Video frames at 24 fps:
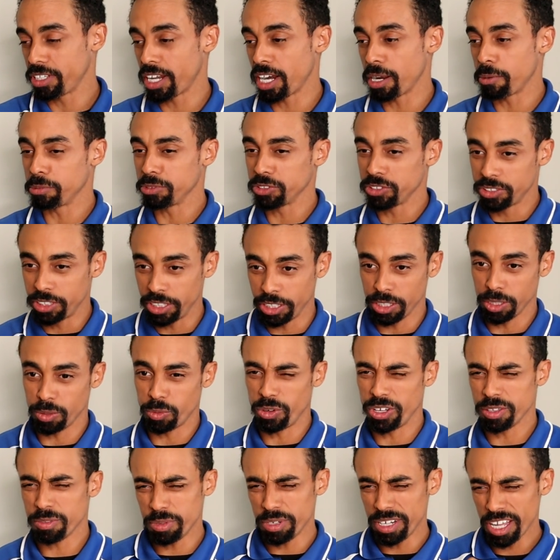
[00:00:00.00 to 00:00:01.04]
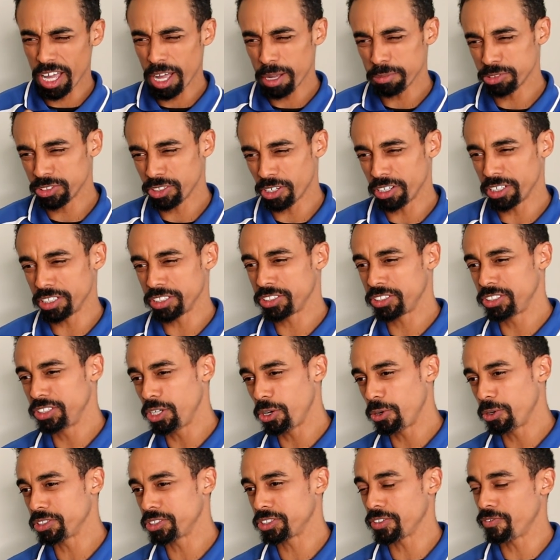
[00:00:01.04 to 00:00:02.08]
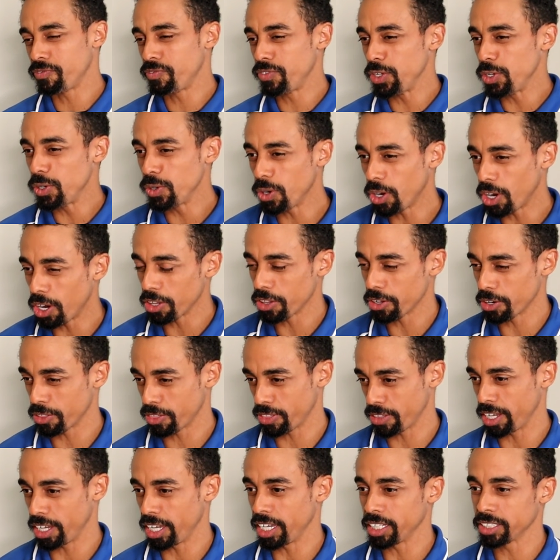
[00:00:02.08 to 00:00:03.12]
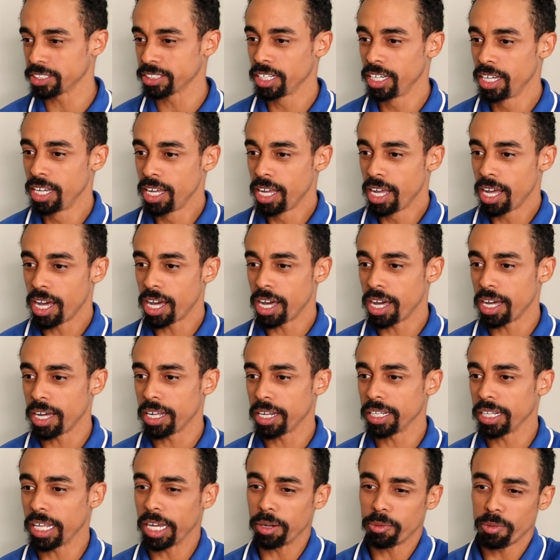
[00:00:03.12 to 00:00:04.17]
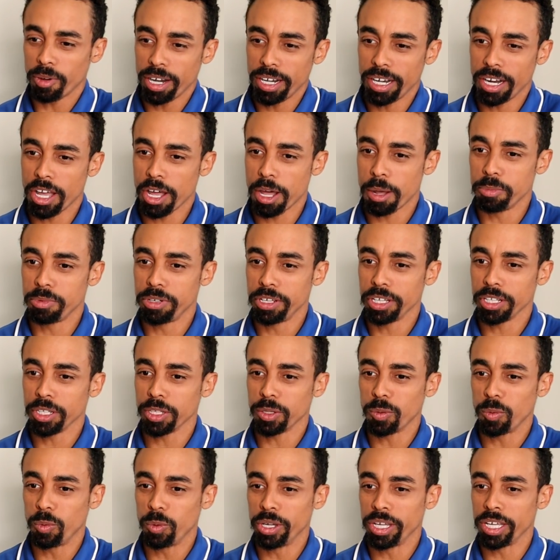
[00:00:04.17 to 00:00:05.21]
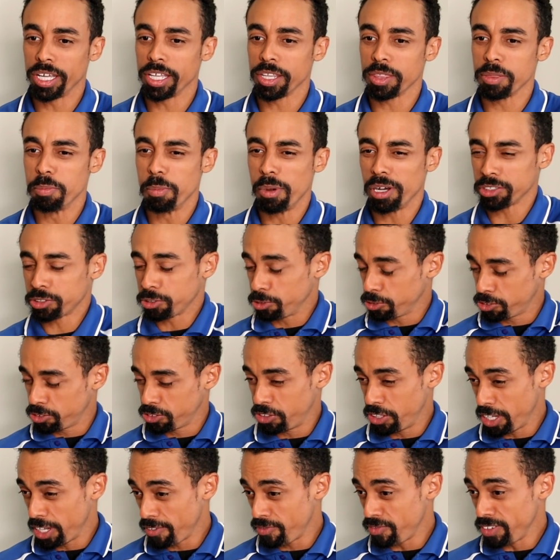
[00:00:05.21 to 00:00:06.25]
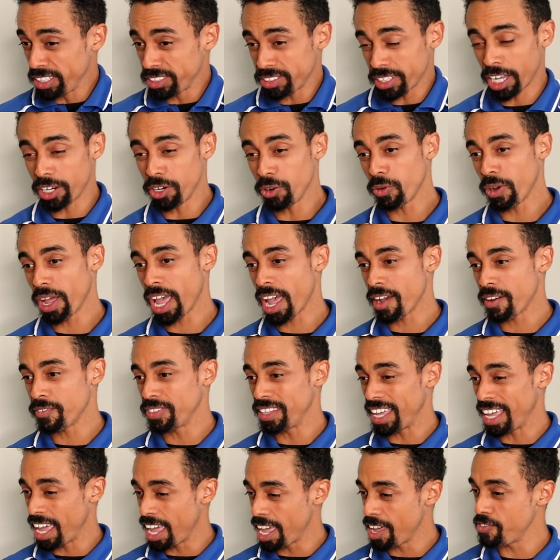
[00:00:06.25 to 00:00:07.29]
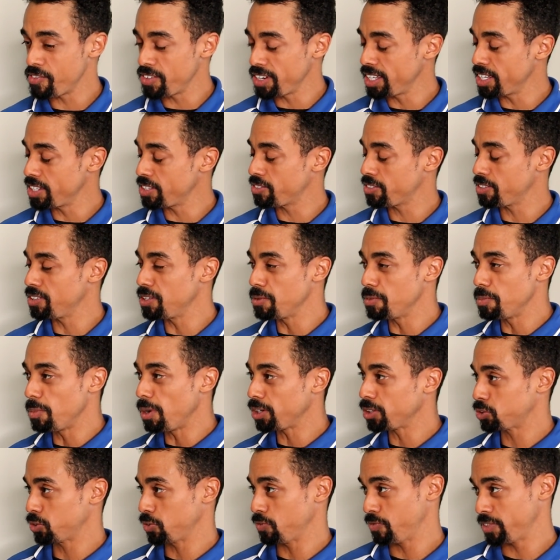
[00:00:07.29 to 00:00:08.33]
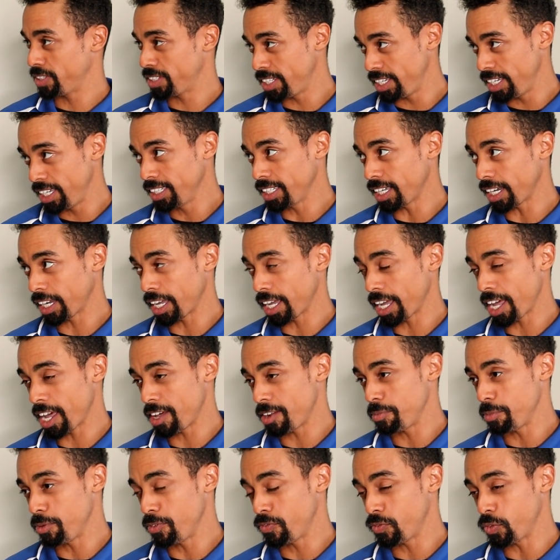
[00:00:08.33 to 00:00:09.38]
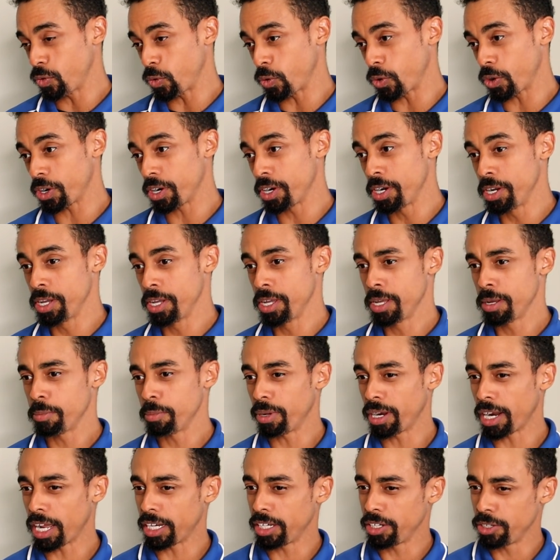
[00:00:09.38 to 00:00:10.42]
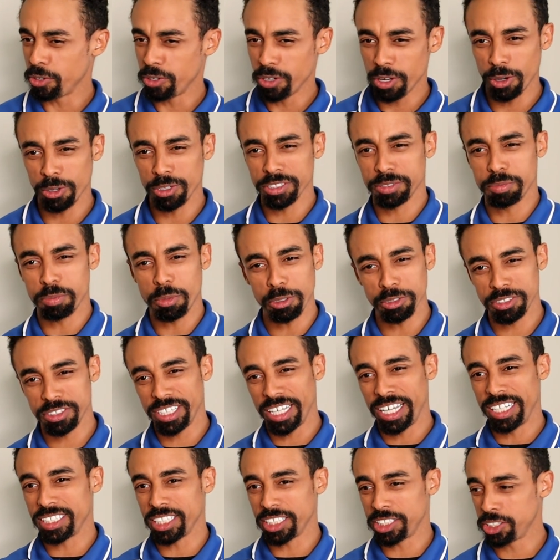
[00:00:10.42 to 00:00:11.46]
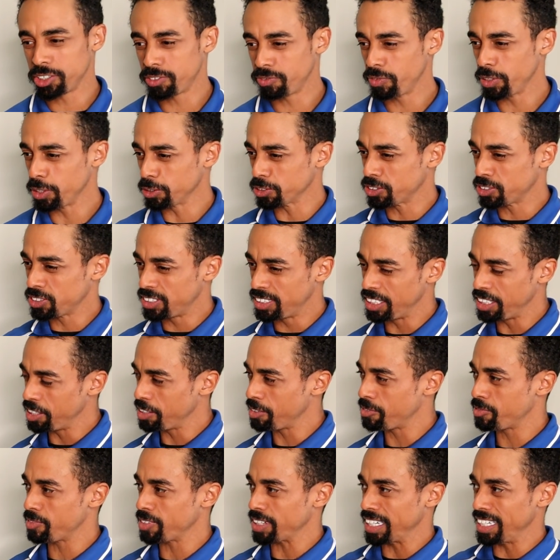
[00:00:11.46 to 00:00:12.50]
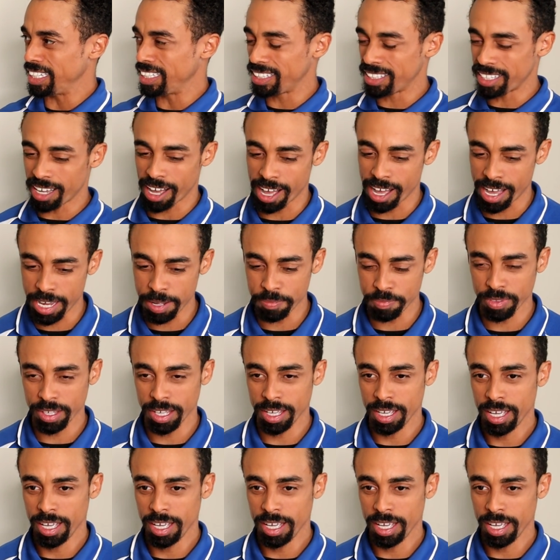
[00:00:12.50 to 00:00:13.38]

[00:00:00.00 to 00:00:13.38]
that I was dealing with, but now I'm starting to notice a few other things. Uh, like right now I'm dealing with muscle stiffness. I don't have the heaviness and the muscle fatigue like I had before, but I do notice most days I just feel stiff and tight.